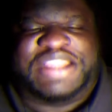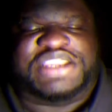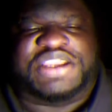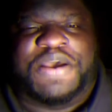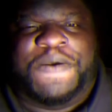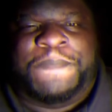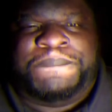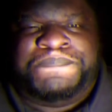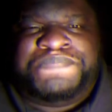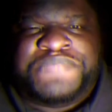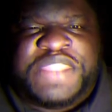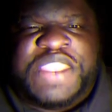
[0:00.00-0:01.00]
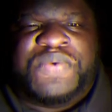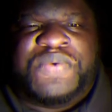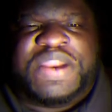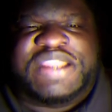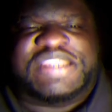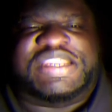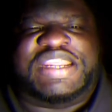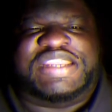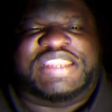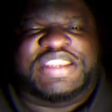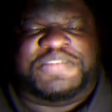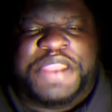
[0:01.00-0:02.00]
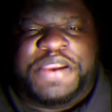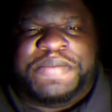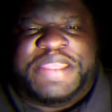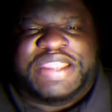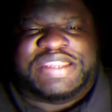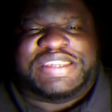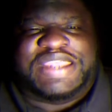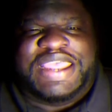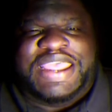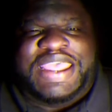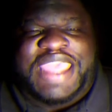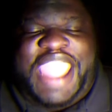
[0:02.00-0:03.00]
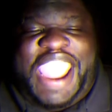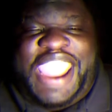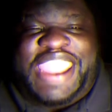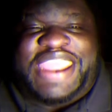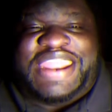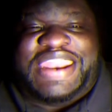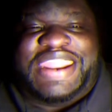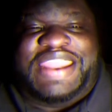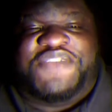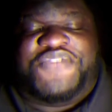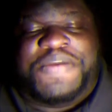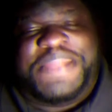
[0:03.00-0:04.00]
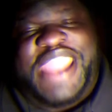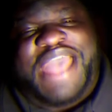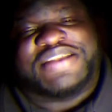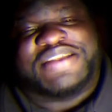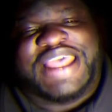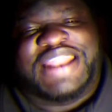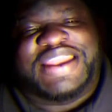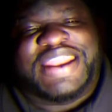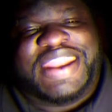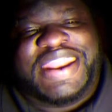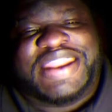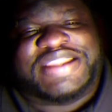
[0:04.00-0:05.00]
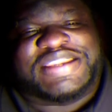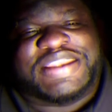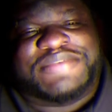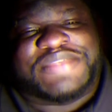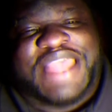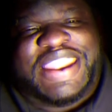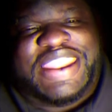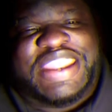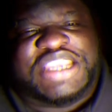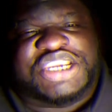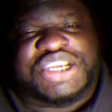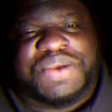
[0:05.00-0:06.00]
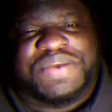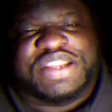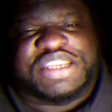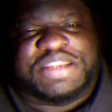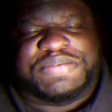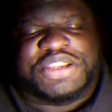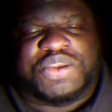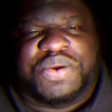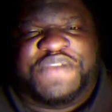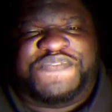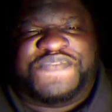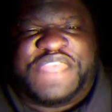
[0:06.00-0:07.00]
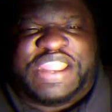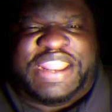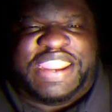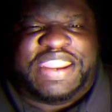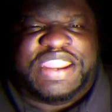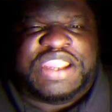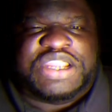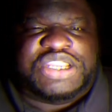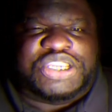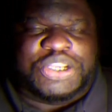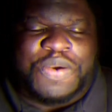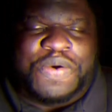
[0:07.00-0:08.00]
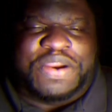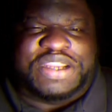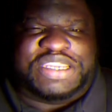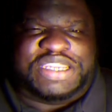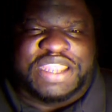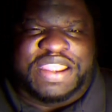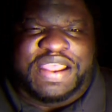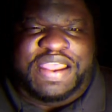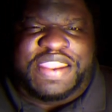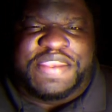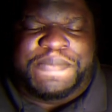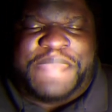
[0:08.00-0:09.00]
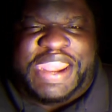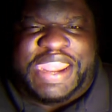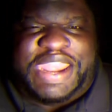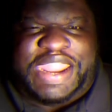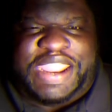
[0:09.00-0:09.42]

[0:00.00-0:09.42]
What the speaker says: so he runs these experiments. And from the outside looking in, it seems like he's showing some sort of feeling towards humanity.